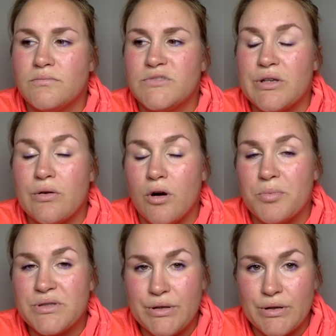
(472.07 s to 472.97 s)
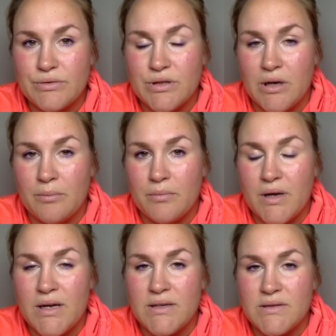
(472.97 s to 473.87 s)
So the corpus callosum
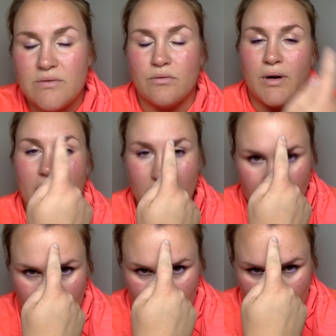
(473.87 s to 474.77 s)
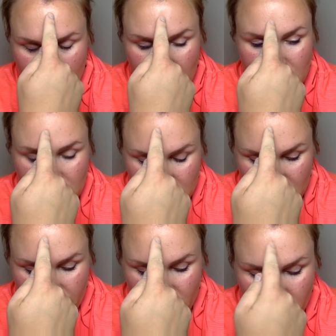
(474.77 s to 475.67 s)
is right in the middle
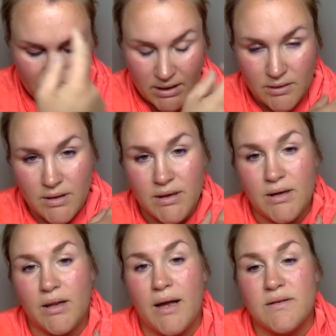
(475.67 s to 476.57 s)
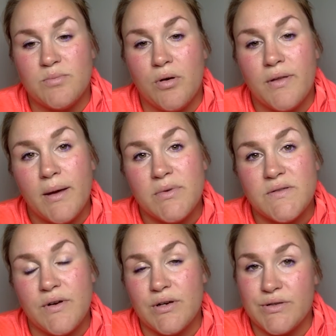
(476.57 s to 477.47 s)
of your brain, and it allows both
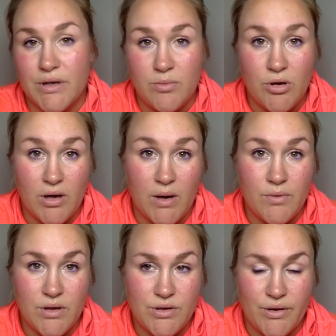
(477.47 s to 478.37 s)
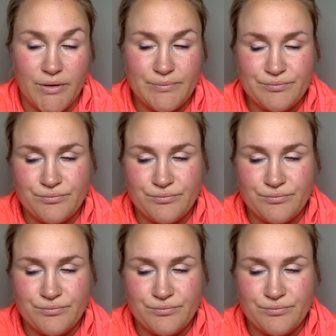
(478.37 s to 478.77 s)
hemispheres to communicate with each other.